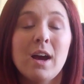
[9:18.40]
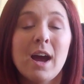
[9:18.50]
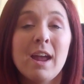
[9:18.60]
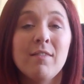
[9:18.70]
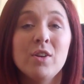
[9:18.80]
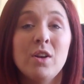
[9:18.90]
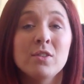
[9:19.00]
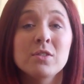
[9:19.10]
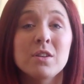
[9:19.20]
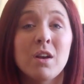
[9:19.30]
I haven't
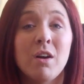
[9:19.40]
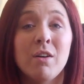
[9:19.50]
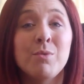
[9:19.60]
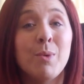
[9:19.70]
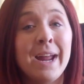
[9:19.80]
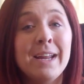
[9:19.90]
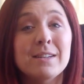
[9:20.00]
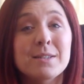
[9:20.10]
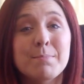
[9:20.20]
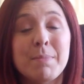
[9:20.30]
lost a lot of
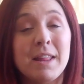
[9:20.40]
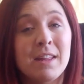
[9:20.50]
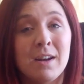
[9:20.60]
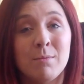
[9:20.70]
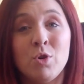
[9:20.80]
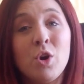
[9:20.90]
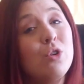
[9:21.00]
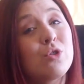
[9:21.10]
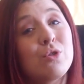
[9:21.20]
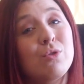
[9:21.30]
weight, but then I'm
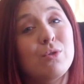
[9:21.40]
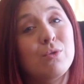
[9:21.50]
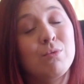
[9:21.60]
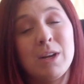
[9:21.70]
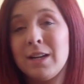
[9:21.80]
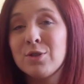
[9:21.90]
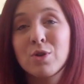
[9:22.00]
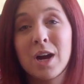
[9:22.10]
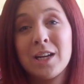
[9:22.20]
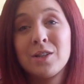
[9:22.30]
not really
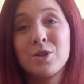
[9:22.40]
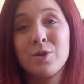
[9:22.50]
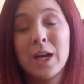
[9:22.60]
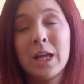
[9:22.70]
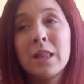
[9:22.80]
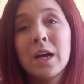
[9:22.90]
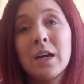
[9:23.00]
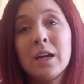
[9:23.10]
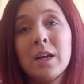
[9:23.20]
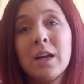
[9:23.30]
trying to
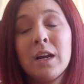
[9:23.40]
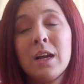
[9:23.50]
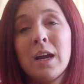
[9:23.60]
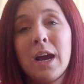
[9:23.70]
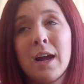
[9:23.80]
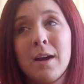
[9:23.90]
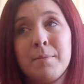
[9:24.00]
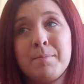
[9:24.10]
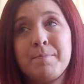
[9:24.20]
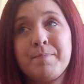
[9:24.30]
either.
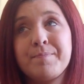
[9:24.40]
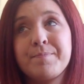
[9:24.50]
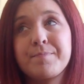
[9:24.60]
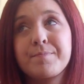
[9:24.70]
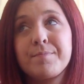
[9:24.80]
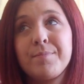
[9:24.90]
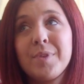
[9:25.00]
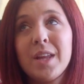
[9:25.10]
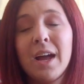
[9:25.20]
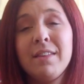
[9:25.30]

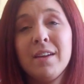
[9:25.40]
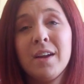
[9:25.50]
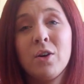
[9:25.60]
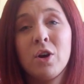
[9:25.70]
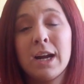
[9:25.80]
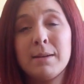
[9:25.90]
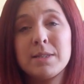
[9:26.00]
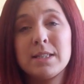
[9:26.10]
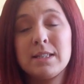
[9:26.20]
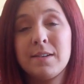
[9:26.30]
I think I got up
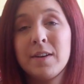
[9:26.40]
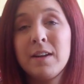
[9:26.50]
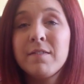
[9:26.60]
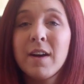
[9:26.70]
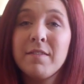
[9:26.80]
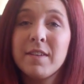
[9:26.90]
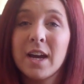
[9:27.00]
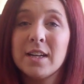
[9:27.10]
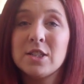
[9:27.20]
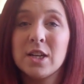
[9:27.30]
to 75
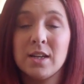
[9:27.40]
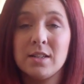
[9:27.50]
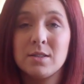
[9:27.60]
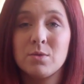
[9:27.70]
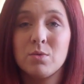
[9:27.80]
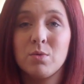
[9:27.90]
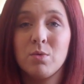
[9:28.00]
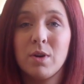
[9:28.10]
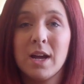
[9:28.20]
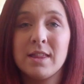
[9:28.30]
kgs
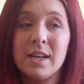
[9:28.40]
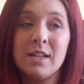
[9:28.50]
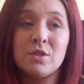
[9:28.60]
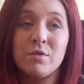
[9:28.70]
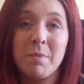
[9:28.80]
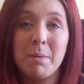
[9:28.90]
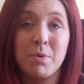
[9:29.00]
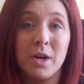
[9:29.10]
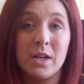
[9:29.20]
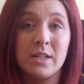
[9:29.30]
at the end of my
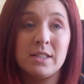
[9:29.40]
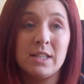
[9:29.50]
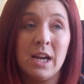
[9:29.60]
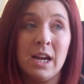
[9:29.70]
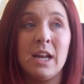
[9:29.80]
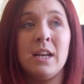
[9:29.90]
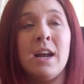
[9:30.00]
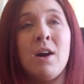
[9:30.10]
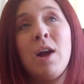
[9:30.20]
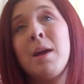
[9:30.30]
pregnancy, and
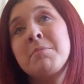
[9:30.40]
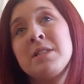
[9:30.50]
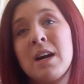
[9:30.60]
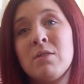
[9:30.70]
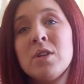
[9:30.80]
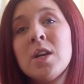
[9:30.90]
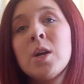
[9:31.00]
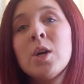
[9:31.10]
now I am down